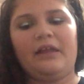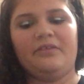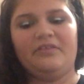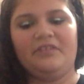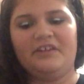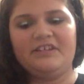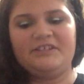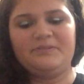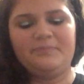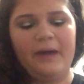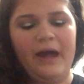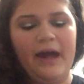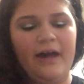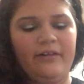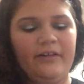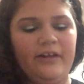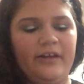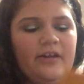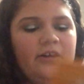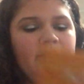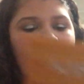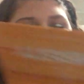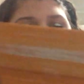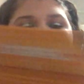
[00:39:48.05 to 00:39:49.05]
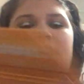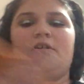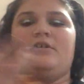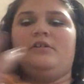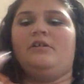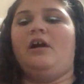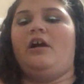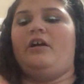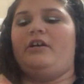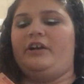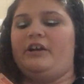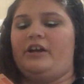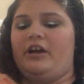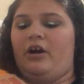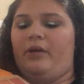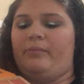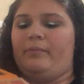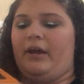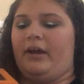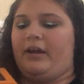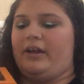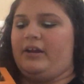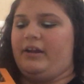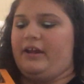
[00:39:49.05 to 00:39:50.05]
this palette, I already know I'm
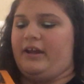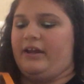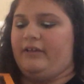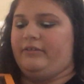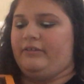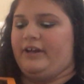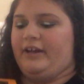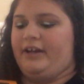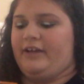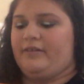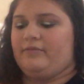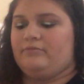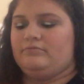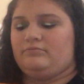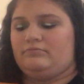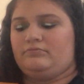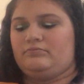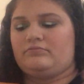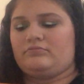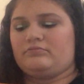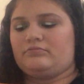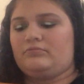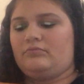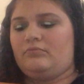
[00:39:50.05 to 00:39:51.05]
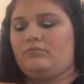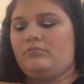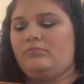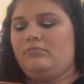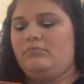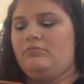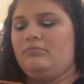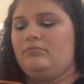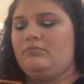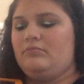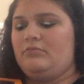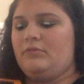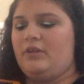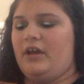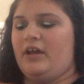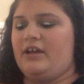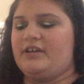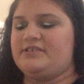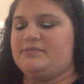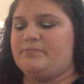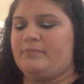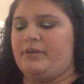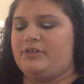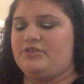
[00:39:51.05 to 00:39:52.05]
not going to get, like,
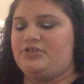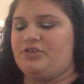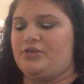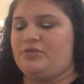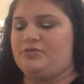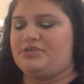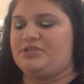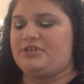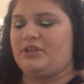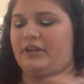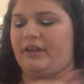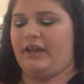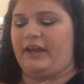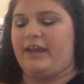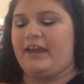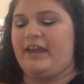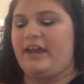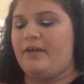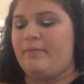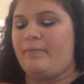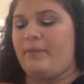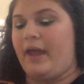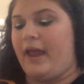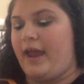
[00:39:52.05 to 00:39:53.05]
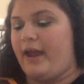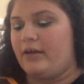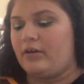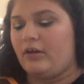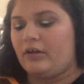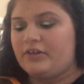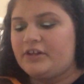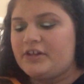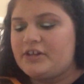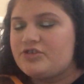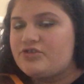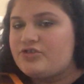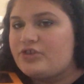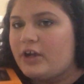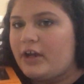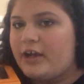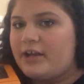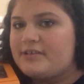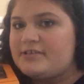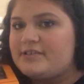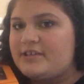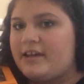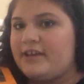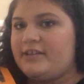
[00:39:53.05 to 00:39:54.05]
as much use to, like, hit pan on these
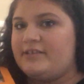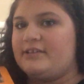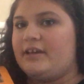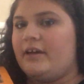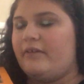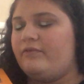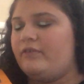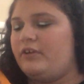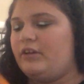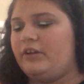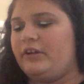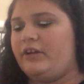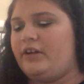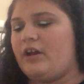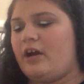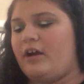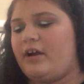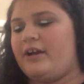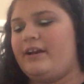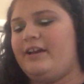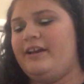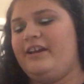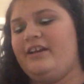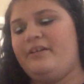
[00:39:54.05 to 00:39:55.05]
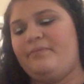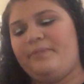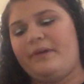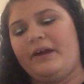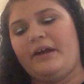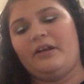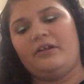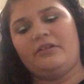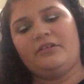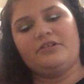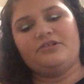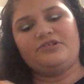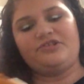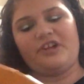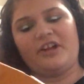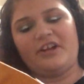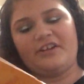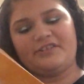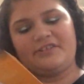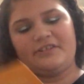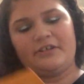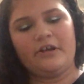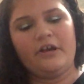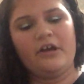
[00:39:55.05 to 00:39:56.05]
shades. Like, definitely not going to hit pan on those
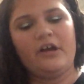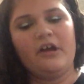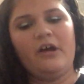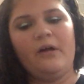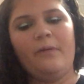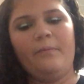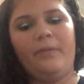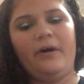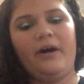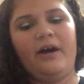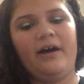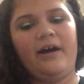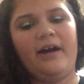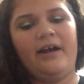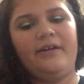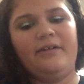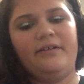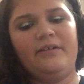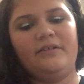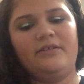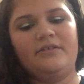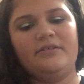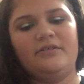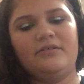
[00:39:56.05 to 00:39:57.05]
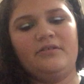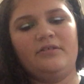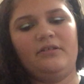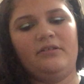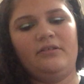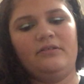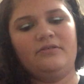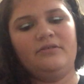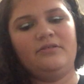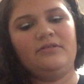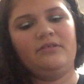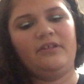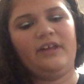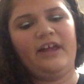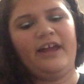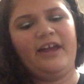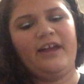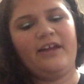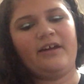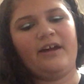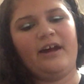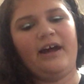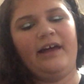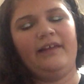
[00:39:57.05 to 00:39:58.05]
shades. But I
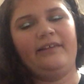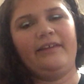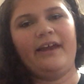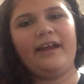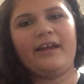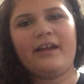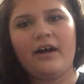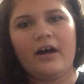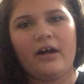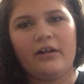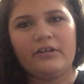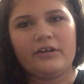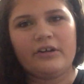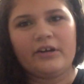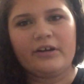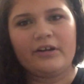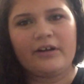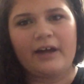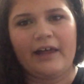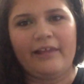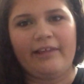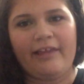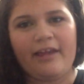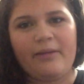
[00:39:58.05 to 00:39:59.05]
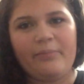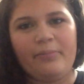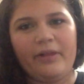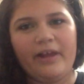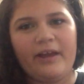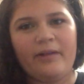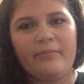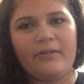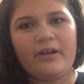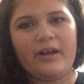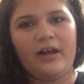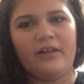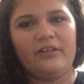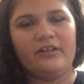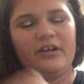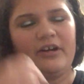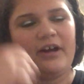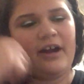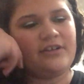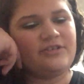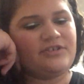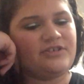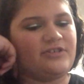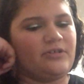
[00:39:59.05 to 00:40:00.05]
like color. I like playing with
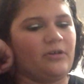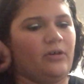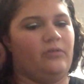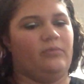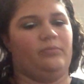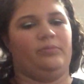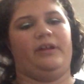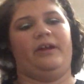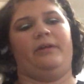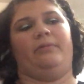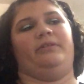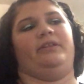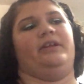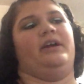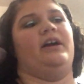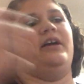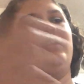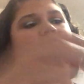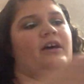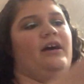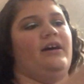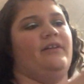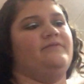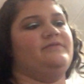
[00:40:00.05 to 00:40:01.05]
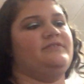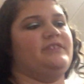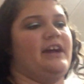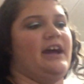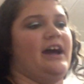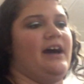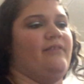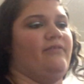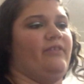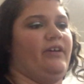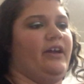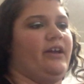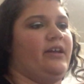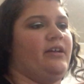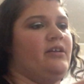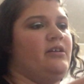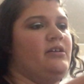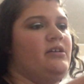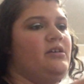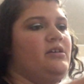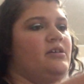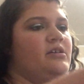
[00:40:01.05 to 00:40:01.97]
color. I just don't play with it enough to have, like,